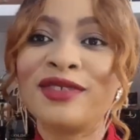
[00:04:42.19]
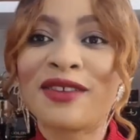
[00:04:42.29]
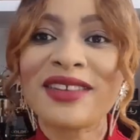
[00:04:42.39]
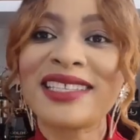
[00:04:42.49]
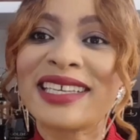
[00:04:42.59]
the
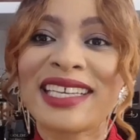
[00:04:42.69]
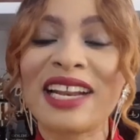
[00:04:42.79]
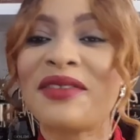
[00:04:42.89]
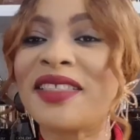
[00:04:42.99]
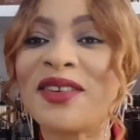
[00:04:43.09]
research and
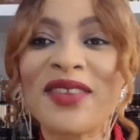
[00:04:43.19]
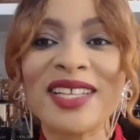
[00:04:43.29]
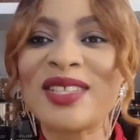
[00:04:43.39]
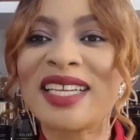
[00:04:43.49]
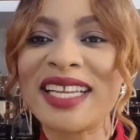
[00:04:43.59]
everything
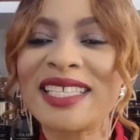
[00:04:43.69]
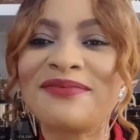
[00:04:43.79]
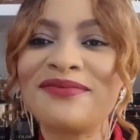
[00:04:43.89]
went in it,